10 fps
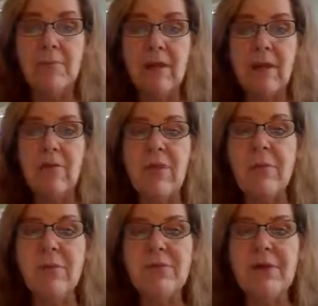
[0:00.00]
you know,
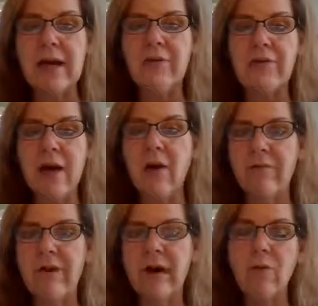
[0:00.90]
that protects our
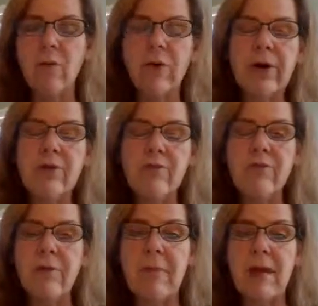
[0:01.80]
vital organs
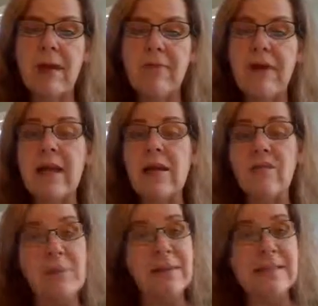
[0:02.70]
from many
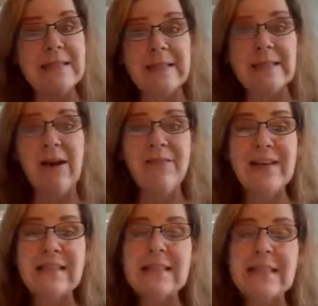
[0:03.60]
things, but stuff
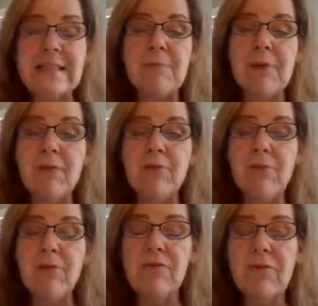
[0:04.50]
can seep in through
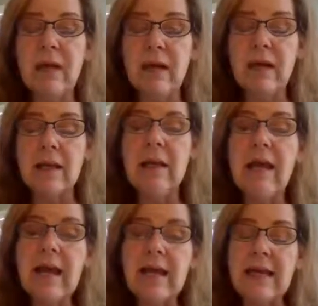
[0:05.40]
the skin,
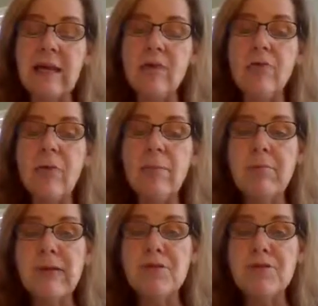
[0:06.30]
get into our
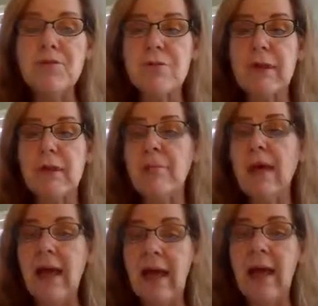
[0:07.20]
bloodstream,
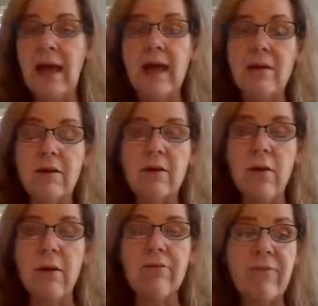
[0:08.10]
and, you
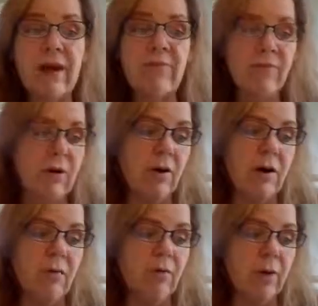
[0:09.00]
know, affect the
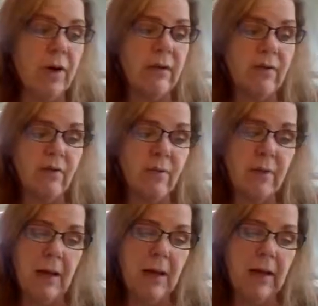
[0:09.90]
various organs of the
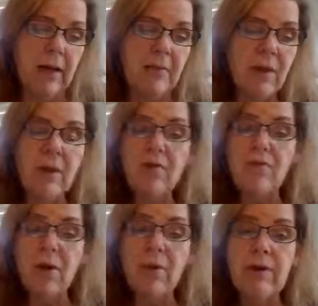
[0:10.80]
body.
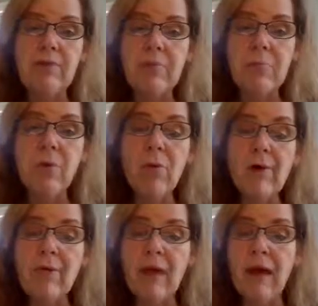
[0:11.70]
So it's
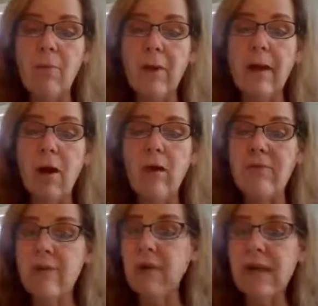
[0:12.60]
important that we are
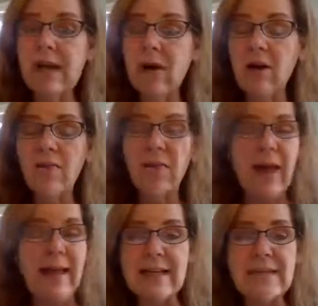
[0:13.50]
very careful
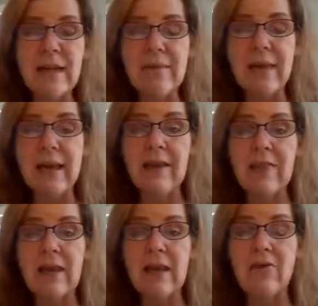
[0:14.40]
anytime
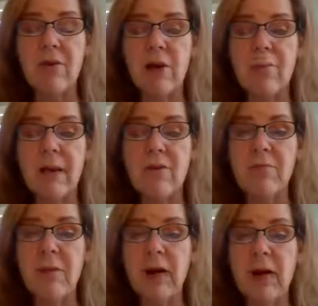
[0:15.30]
anything gets on our pet's
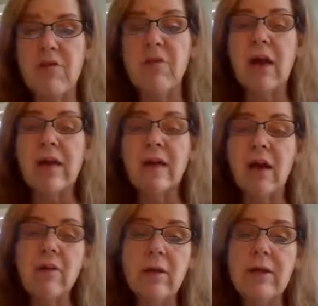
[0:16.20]
paws.
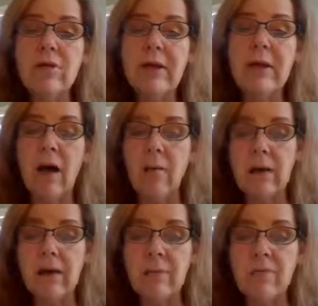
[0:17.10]
Not only do we not
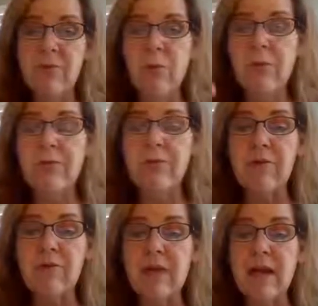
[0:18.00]
want it absorbed through the
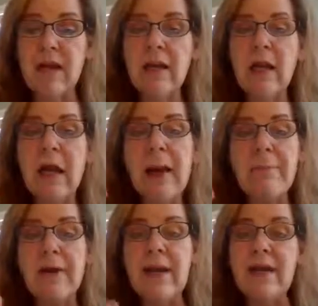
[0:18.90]
skin,
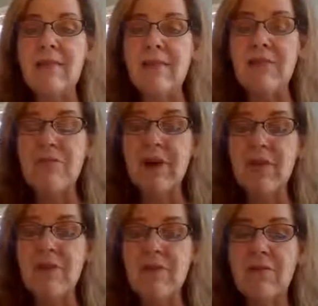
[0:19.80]
but anything that
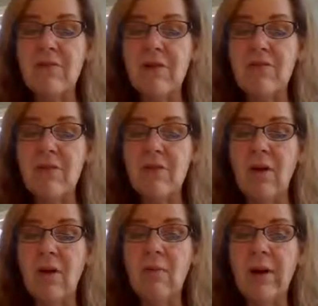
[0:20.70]
stays on the skin for
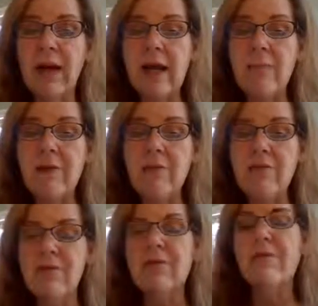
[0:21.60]
long, what happens?
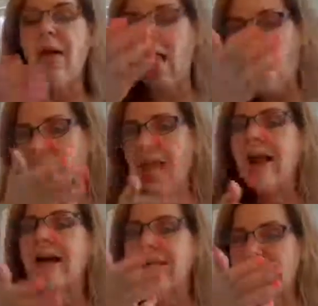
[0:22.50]

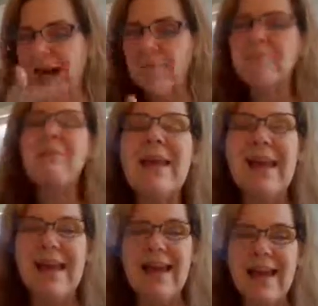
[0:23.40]
Yeah,
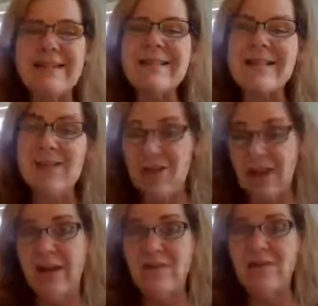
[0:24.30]
it gets
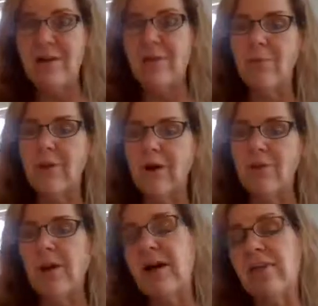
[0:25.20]
ingested when our
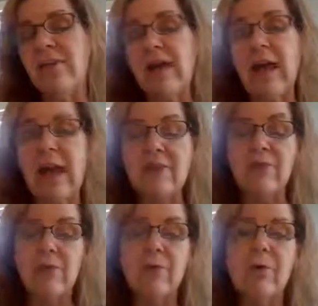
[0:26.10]
dogs and
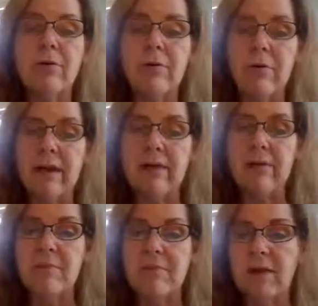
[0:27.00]
cats groom or lick
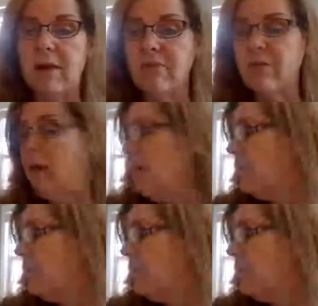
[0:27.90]
themselves.